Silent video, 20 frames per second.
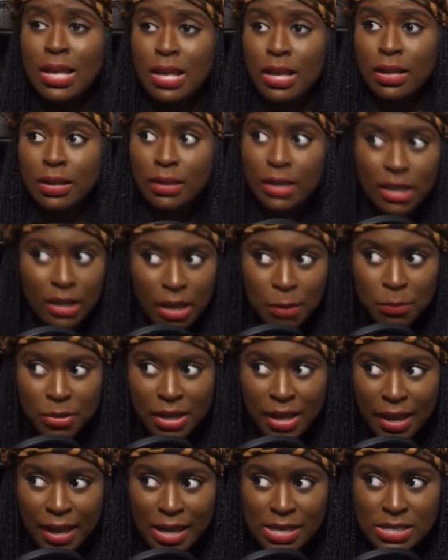Let, let me
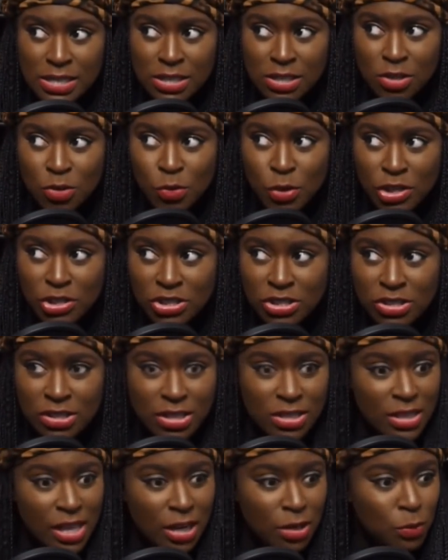not ask any questions
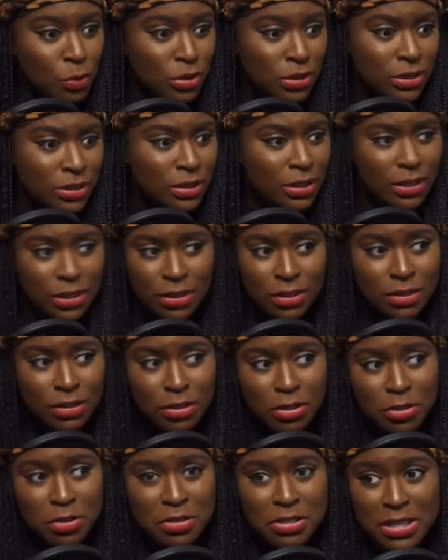because I don't want to
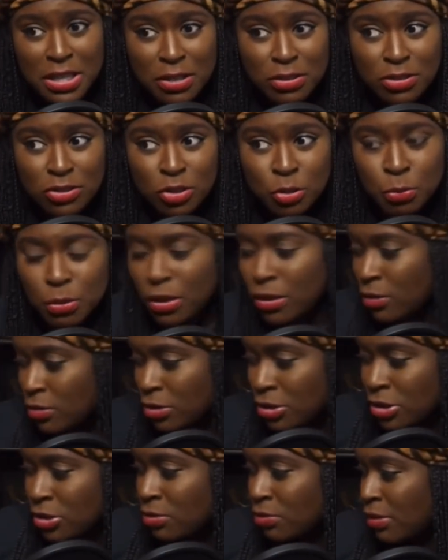you know, sounds stupid. Oh
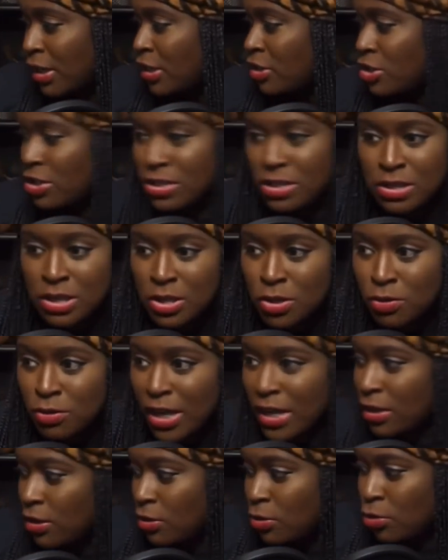shoot, they just kneeled
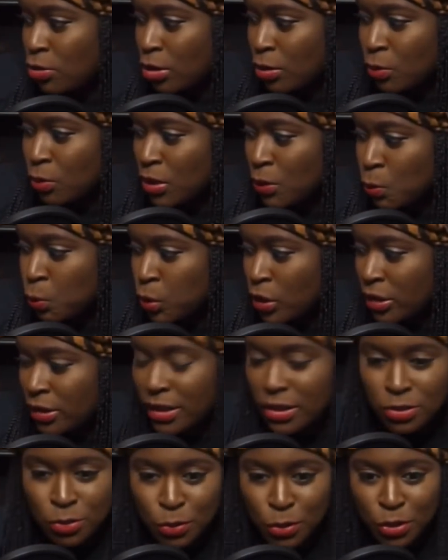at the door. What were
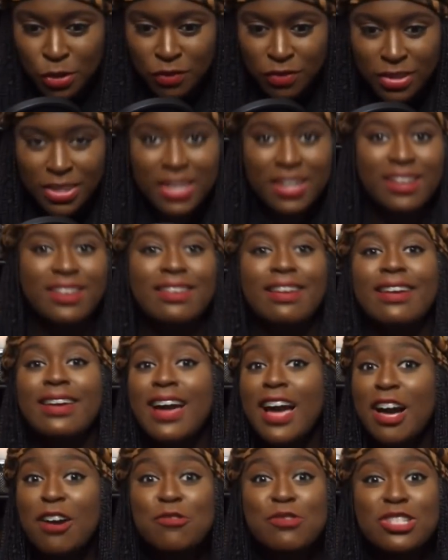they doing over there?
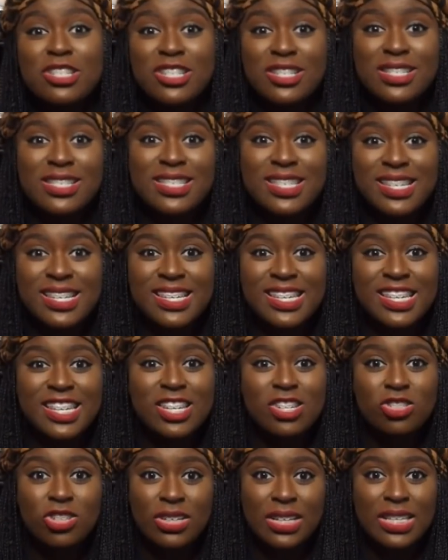Like I was just sitting
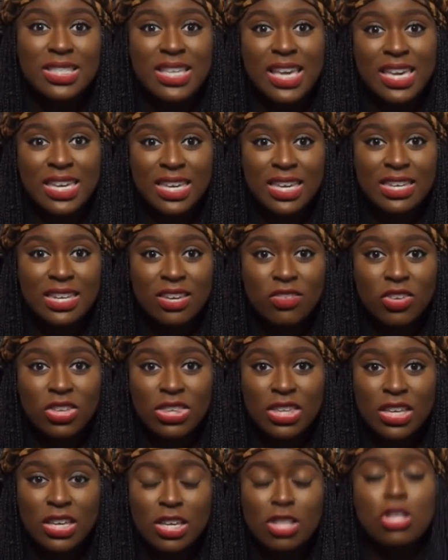in trying to take in
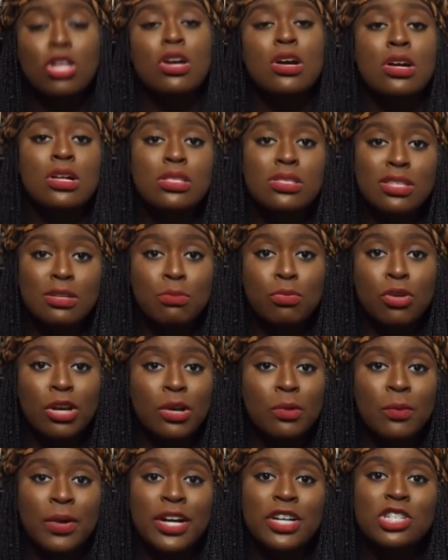everything to the
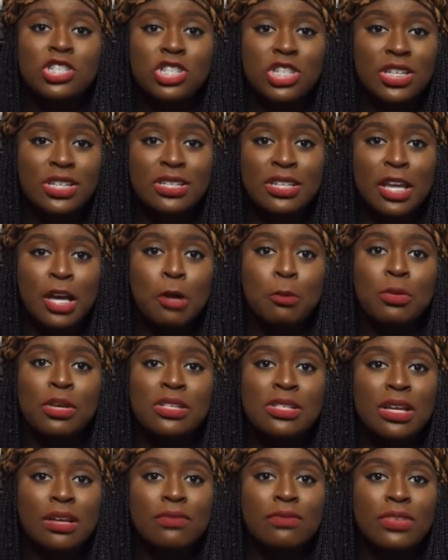point where I shut down
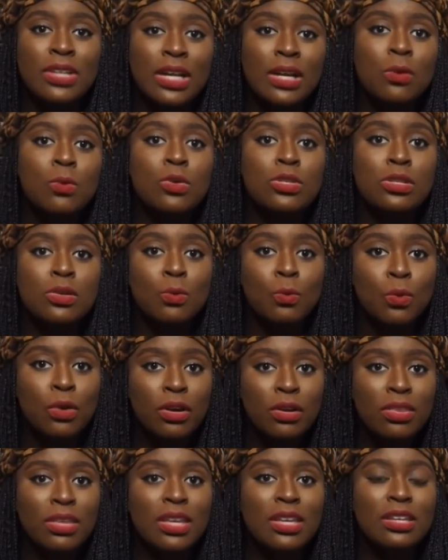because I feel like I wasn't
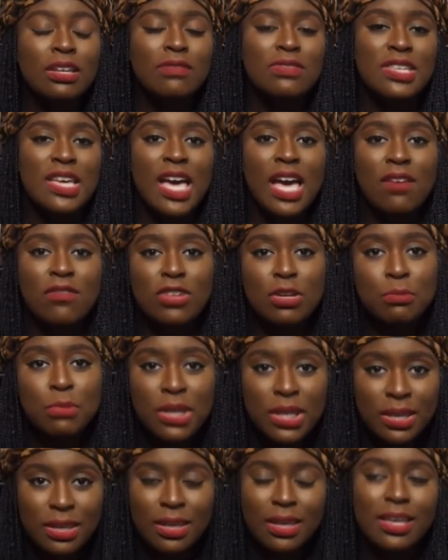worthy enough to have an
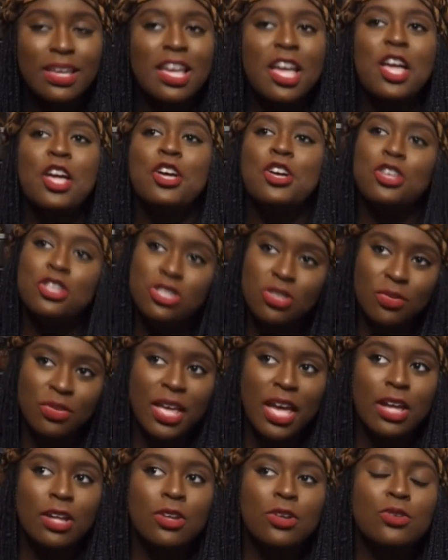opinion. So
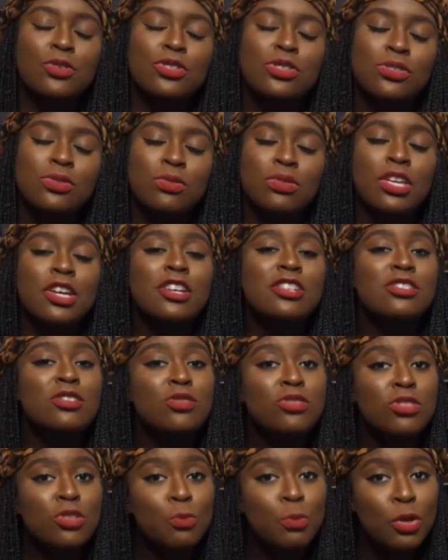that goes to there's no
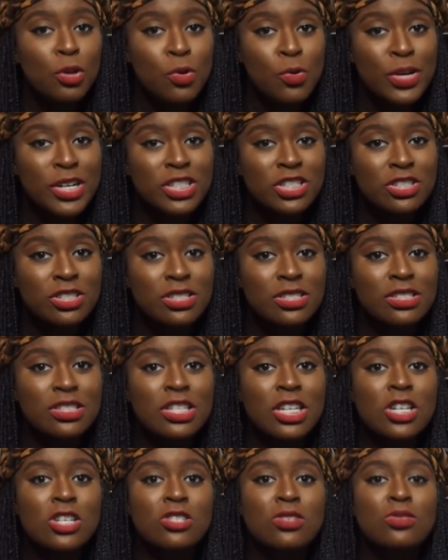stupid questions,
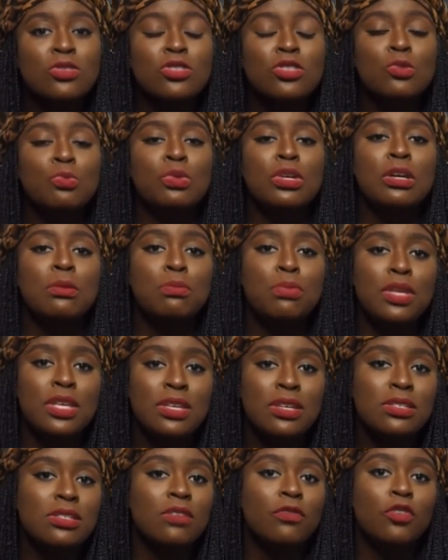there's no stupid
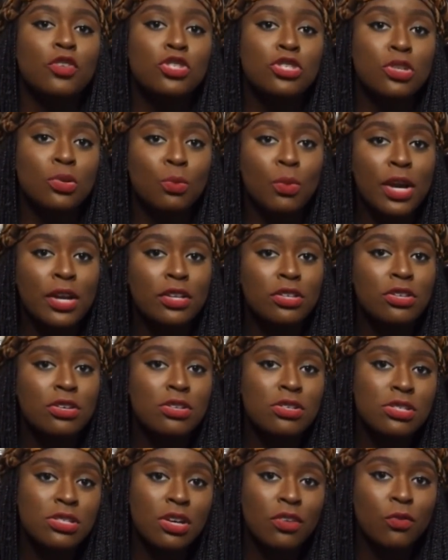opinions. If you're surrounding
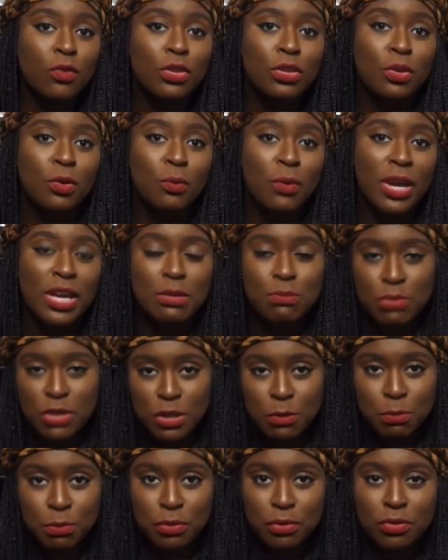yourself with the right
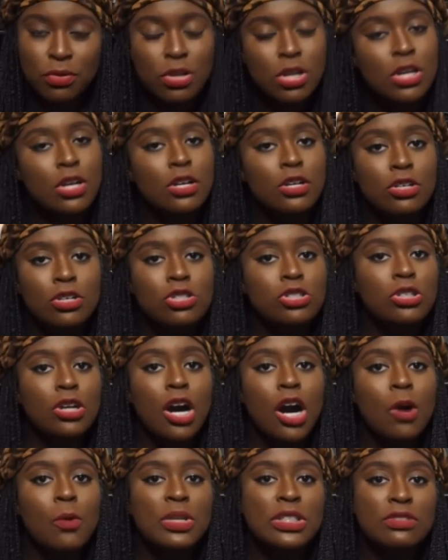people, you should
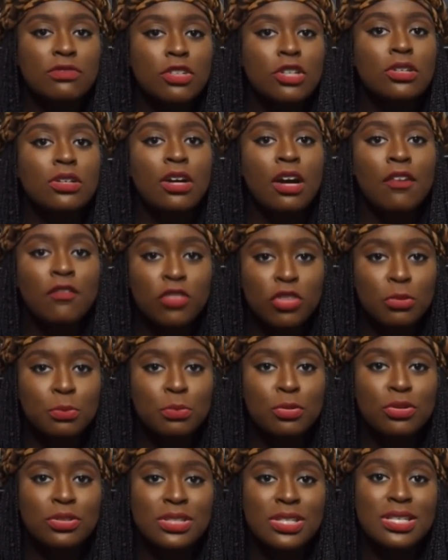always feel
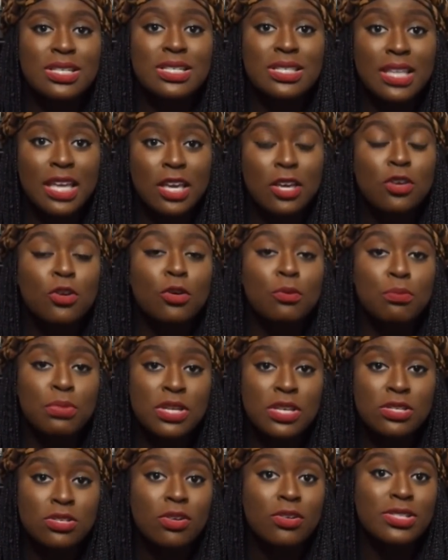comfortable to state your
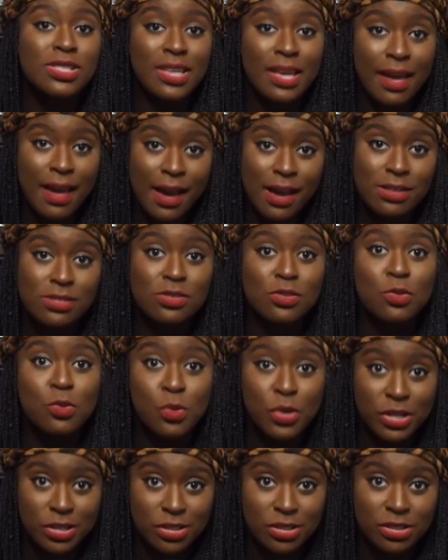piece or to ask a
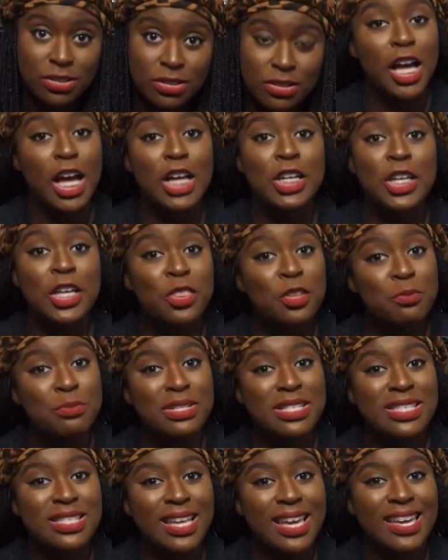question. Another
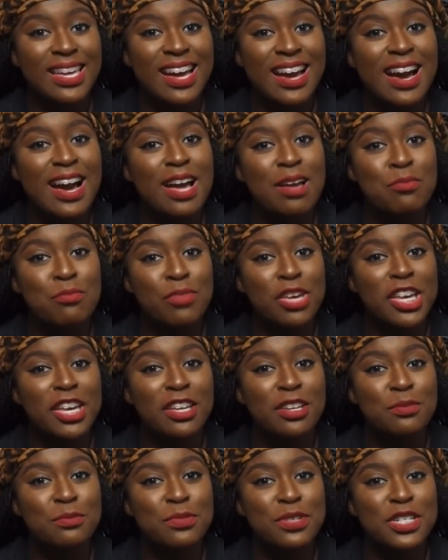mistake I
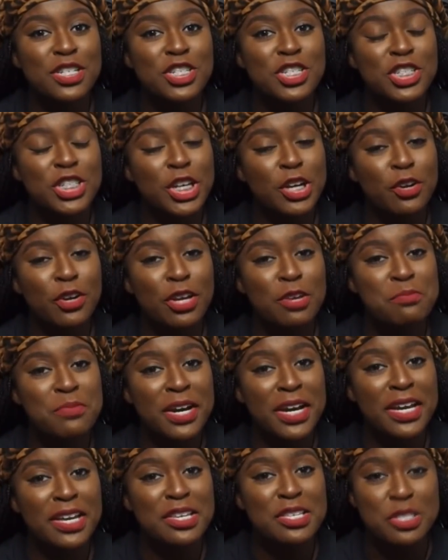made was sharing
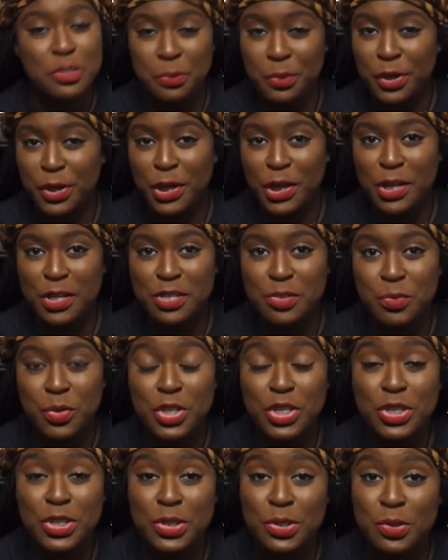my experience
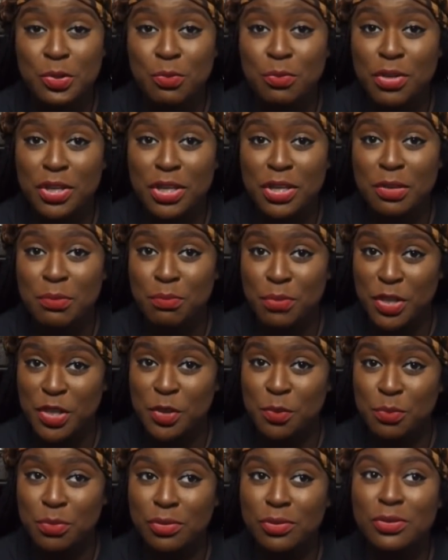with too many
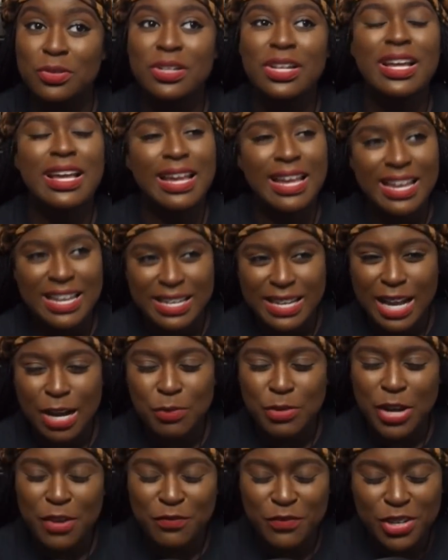people. Now,
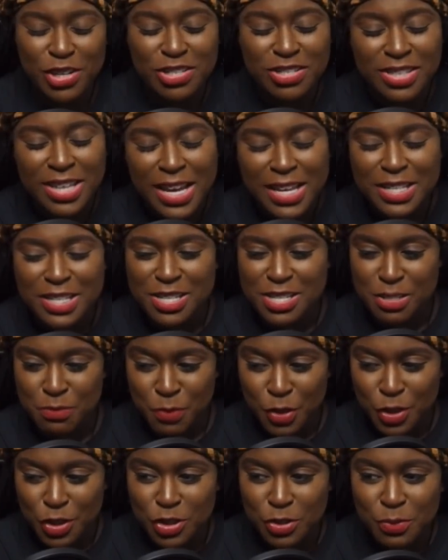when I first got into
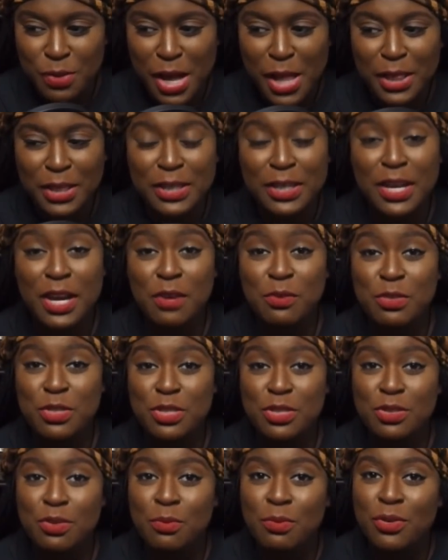spirituality, I was
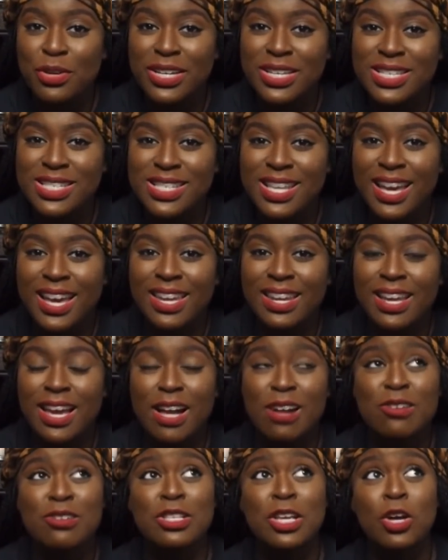super excited.
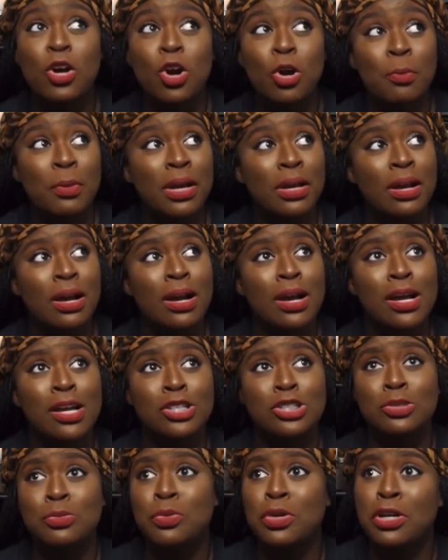I was like, oh my
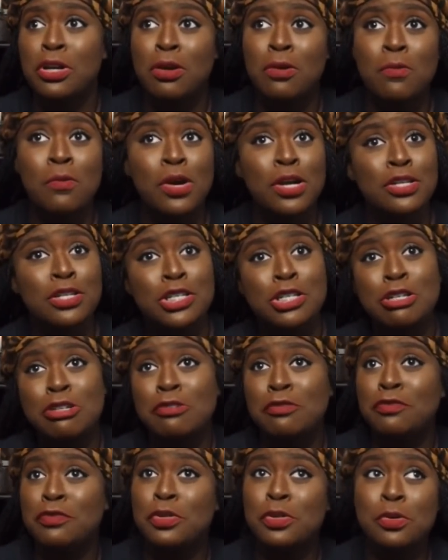gosh, what a
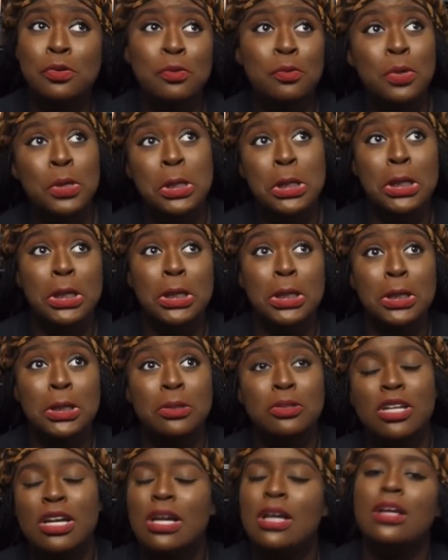wonderful
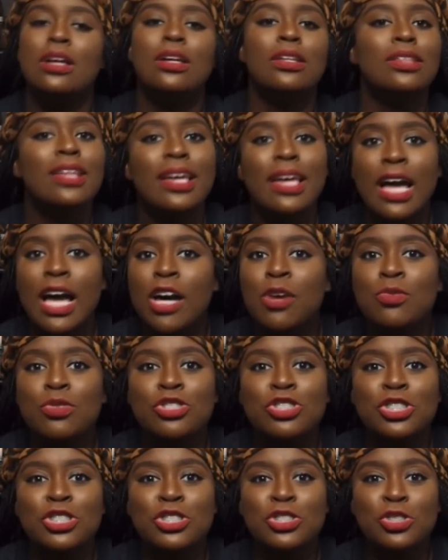world. Like, I was
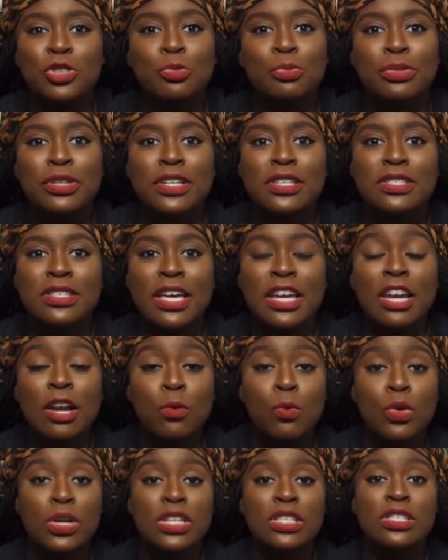just super excited. I
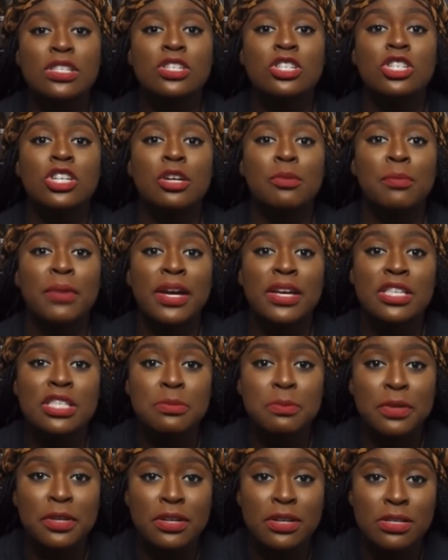wanted to share my
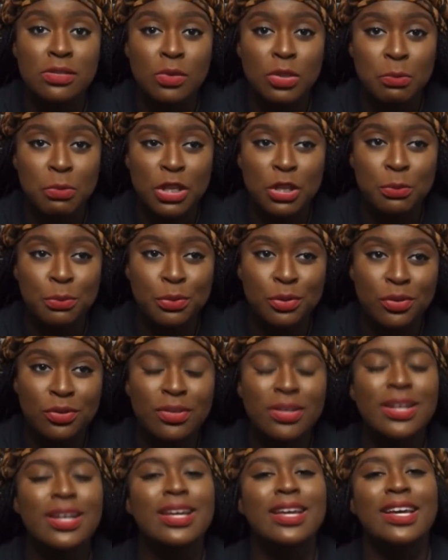experience with
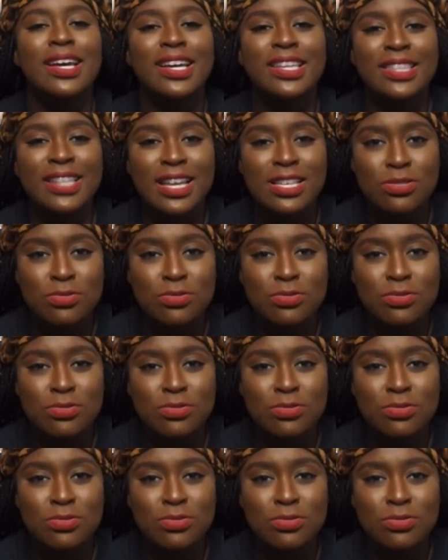people. And that's